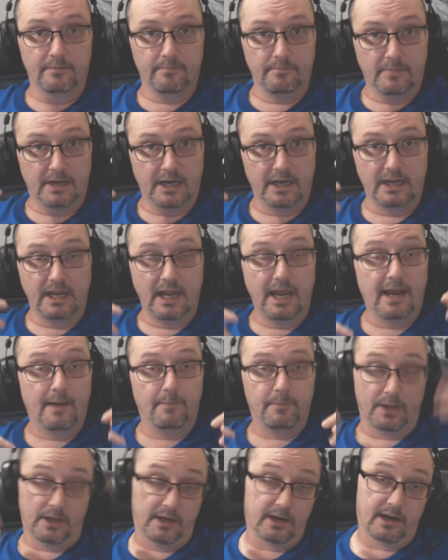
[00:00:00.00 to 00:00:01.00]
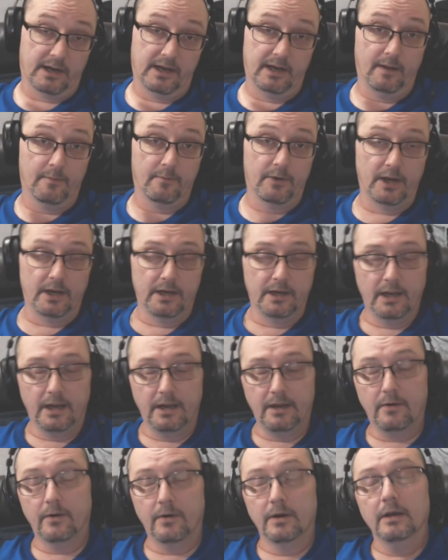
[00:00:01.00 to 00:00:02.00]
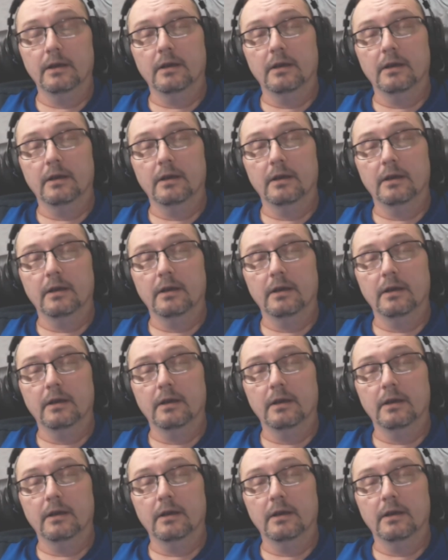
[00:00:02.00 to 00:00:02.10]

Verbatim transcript: my yap like I am right now.